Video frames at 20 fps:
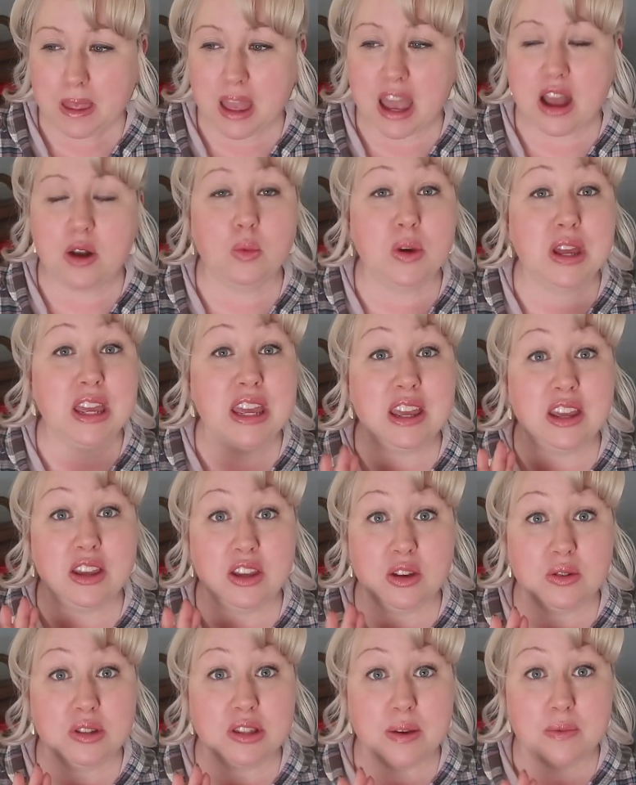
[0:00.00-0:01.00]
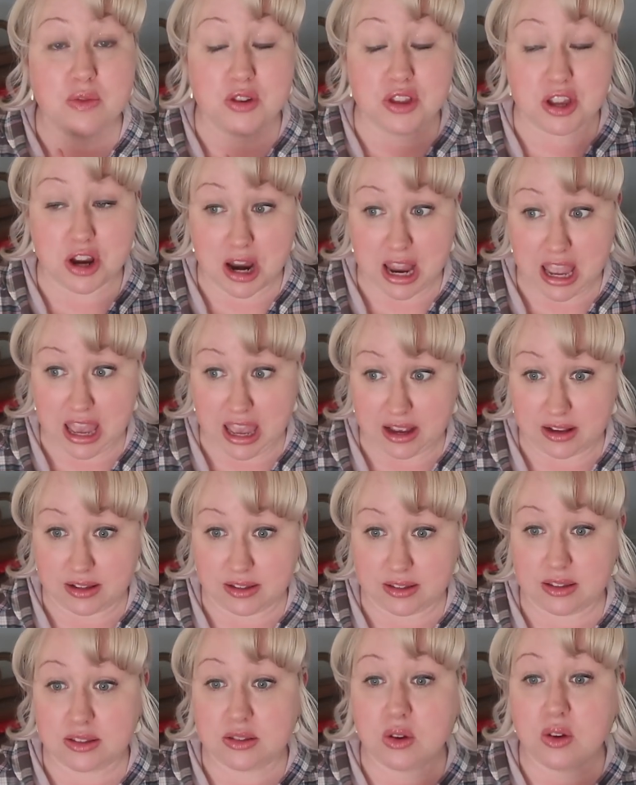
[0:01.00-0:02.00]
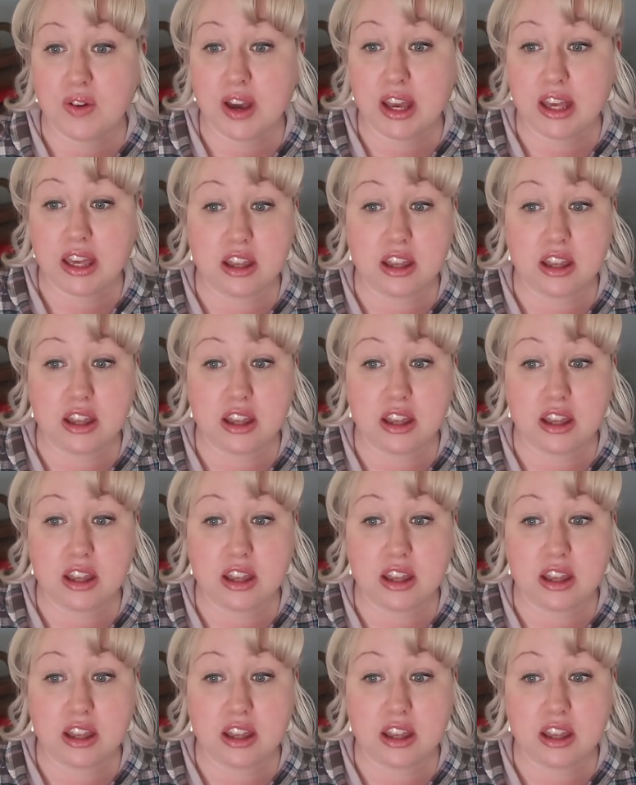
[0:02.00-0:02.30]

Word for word: and we use them for their eggs. So if I